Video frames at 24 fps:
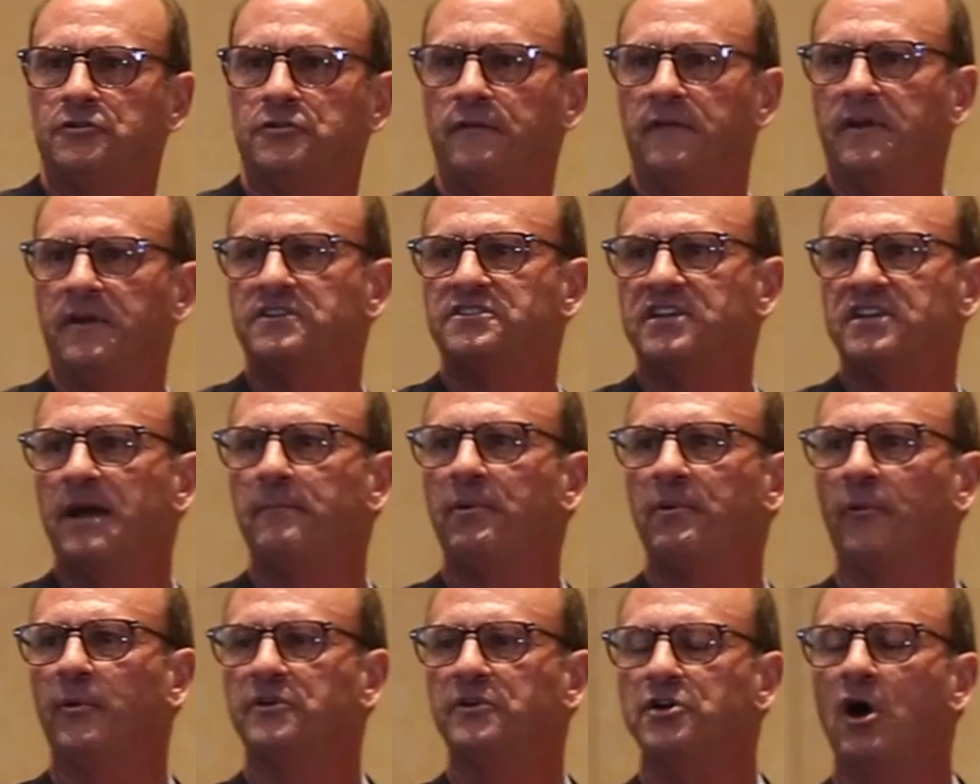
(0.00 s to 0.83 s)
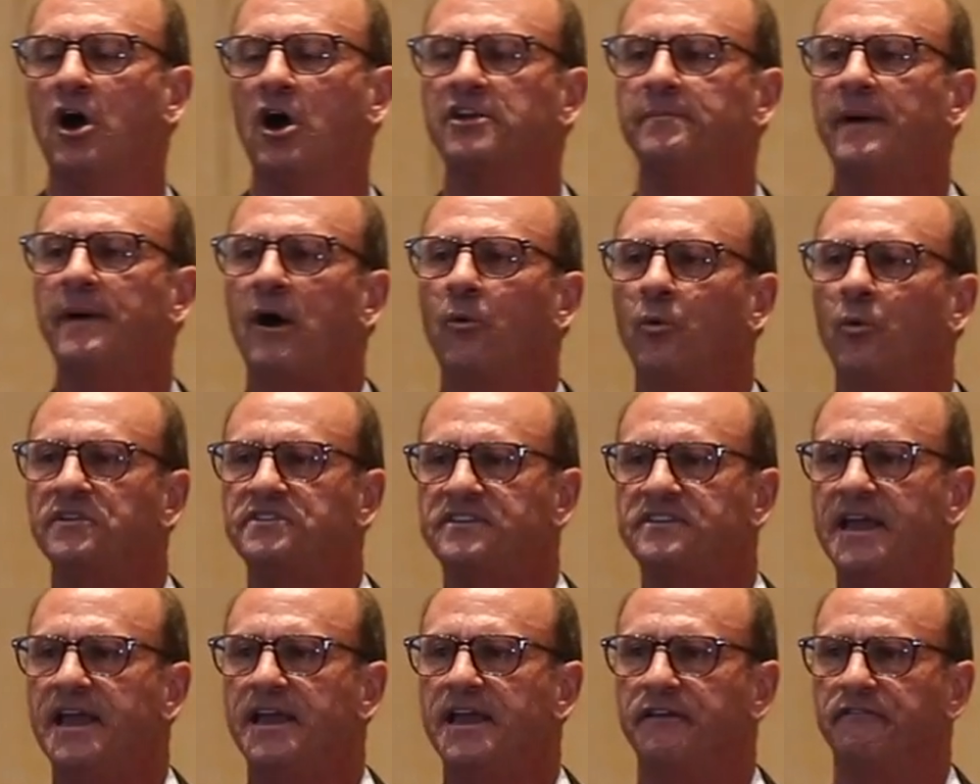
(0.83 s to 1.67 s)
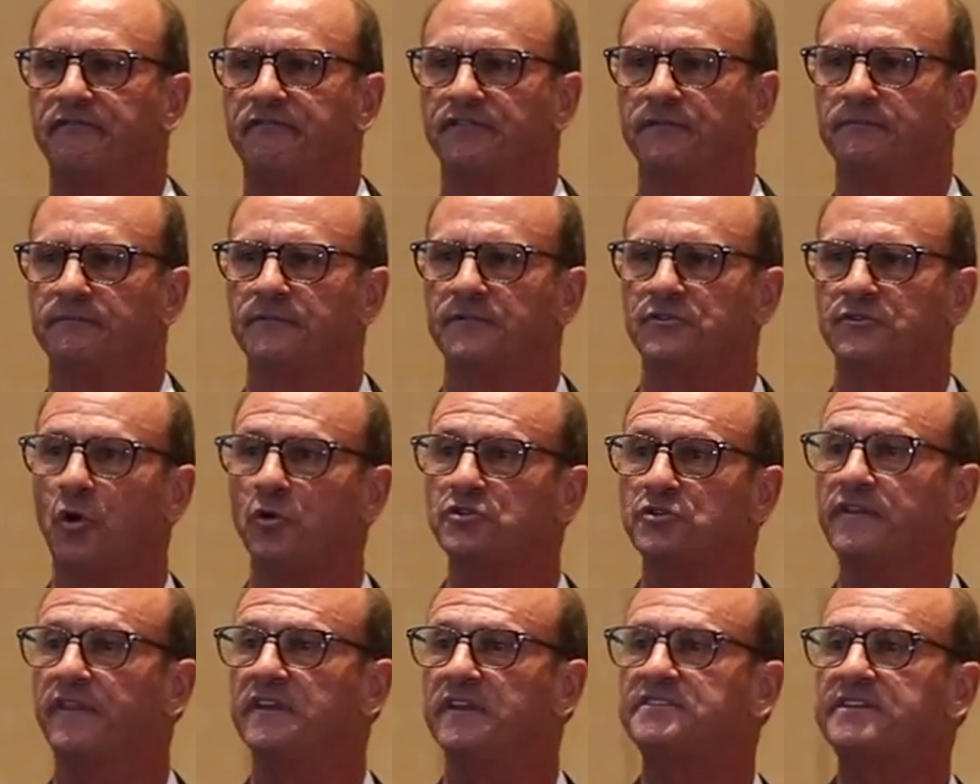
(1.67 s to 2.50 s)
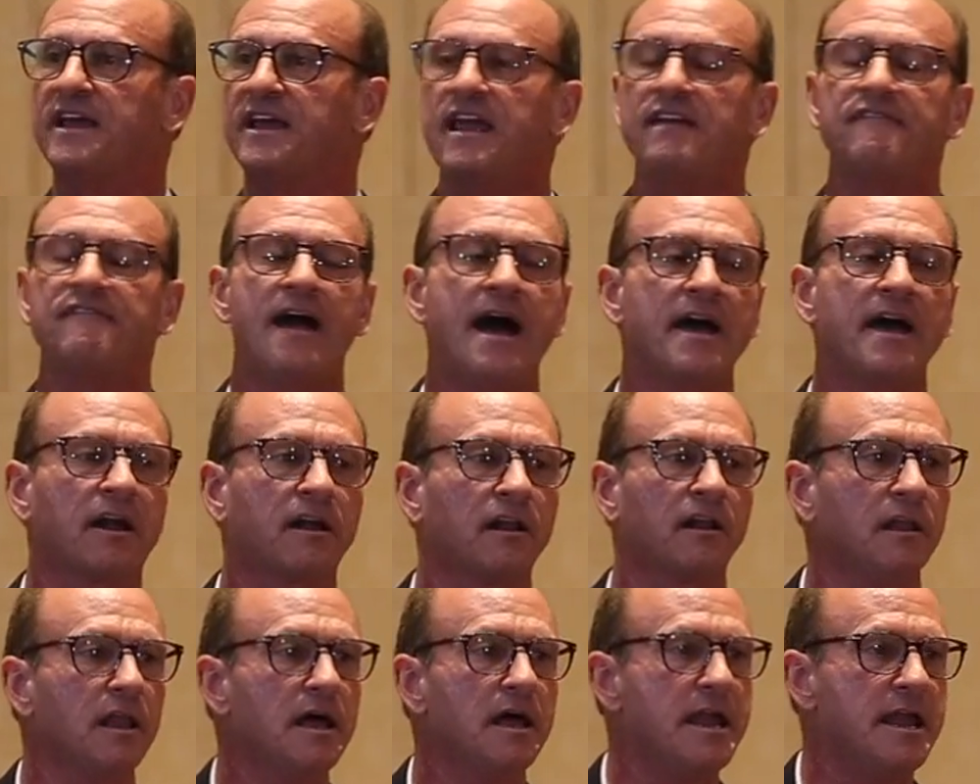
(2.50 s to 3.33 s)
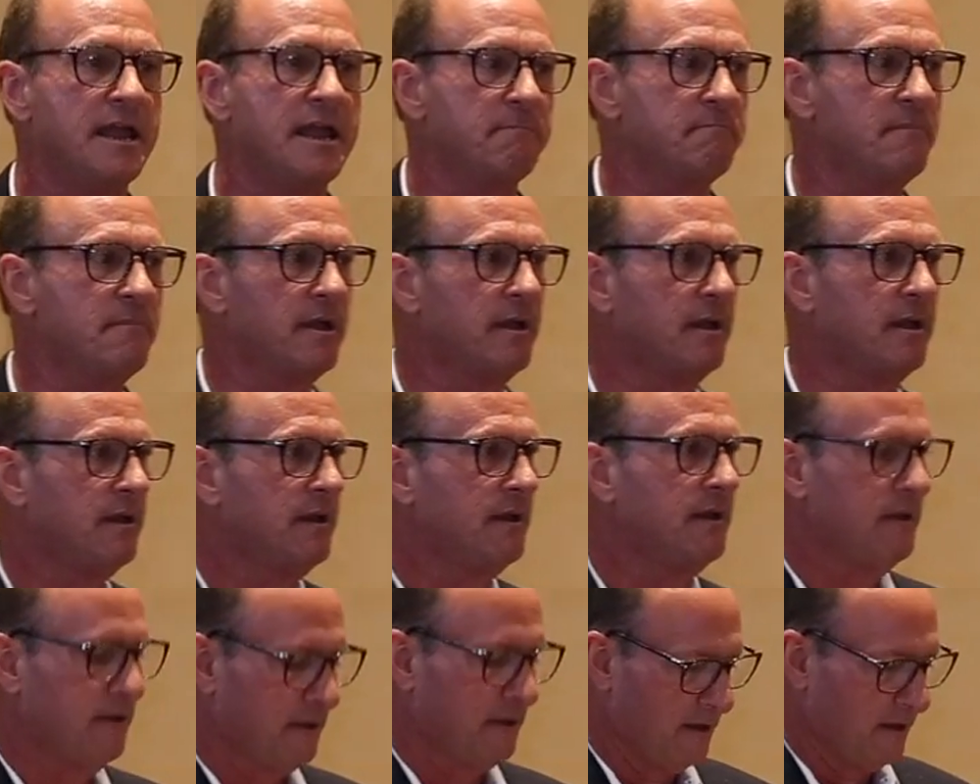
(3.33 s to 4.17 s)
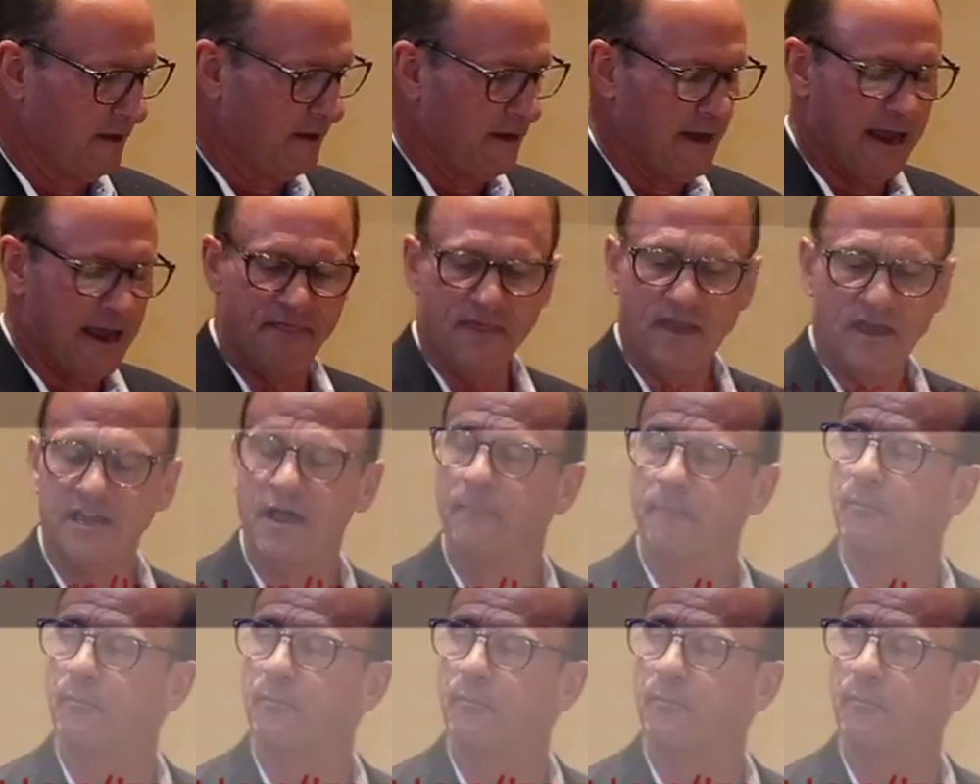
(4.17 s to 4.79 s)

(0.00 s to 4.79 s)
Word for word: to the example that we talked about with Dave. I told you that Dave had a claim, and that